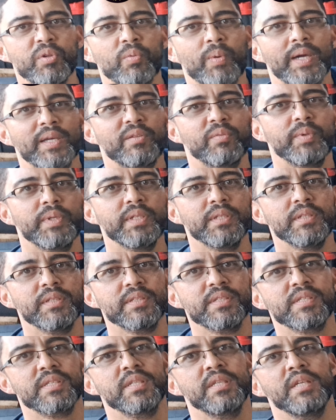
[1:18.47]
with white
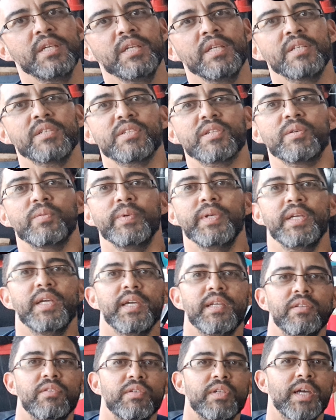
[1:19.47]
wheels, so we're
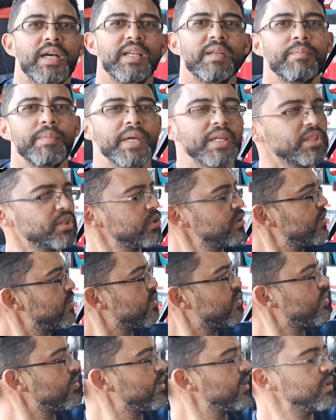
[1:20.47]
going to color match it
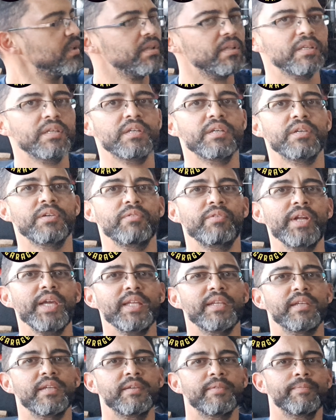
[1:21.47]
to the
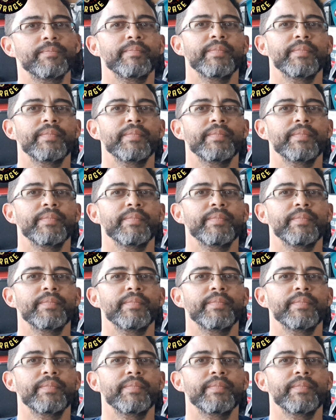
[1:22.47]
red.